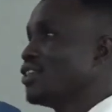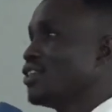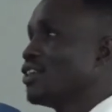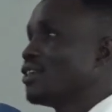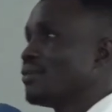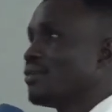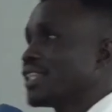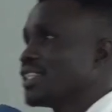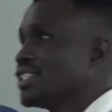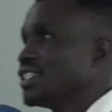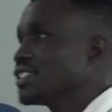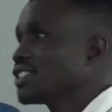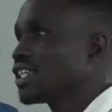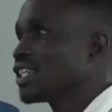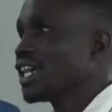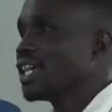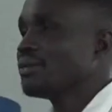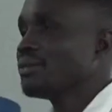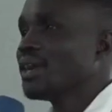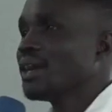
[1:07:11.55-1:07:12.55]
But this
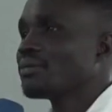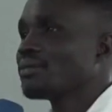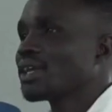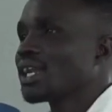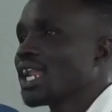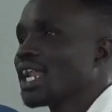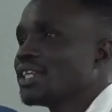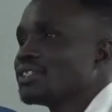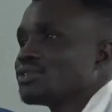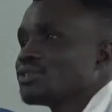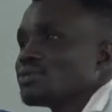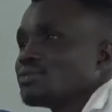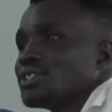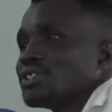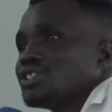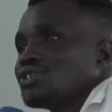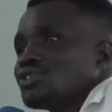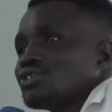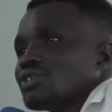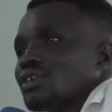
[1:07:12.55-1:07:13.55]
time I'm glad to
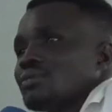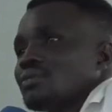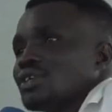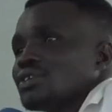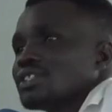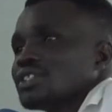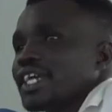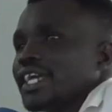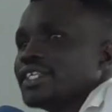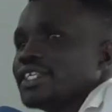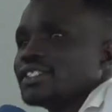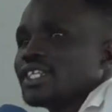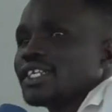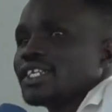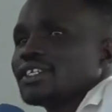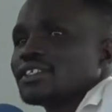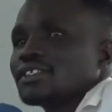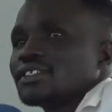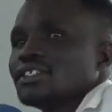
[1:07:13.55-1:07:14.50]
meet you about the internet.